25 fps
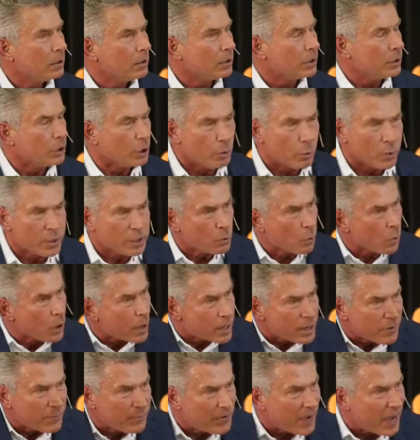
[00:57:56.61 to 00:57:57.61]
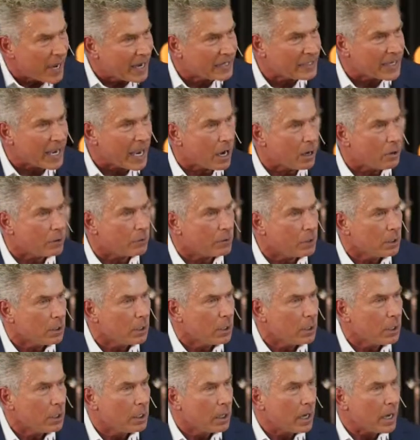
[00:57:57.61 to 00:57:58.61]
You wouldn't want to find out?
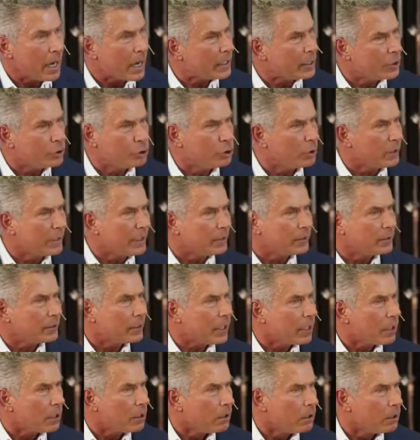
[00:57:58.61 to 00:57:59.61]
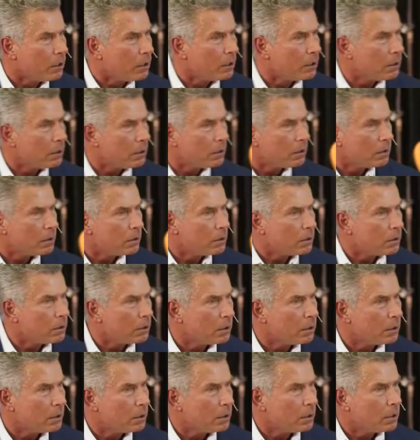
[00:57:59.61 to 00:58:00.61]
How did you get there?
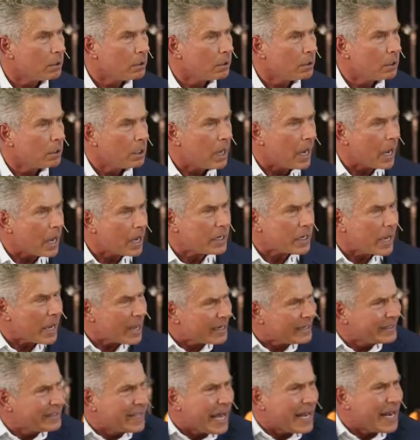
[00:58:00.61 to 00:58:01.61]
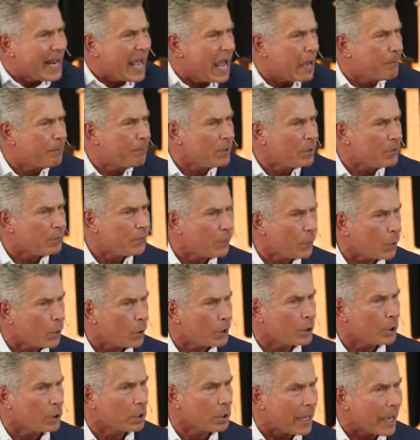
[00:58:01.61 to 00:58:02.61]
How did, how did that happen
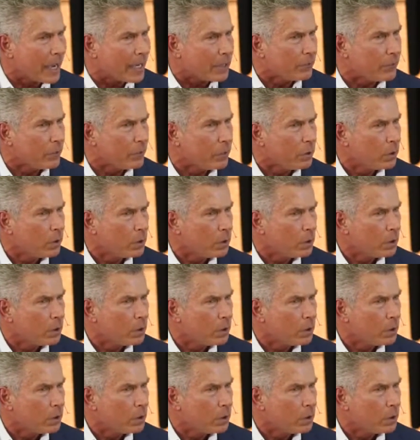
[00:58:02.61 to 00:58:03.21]
for your life?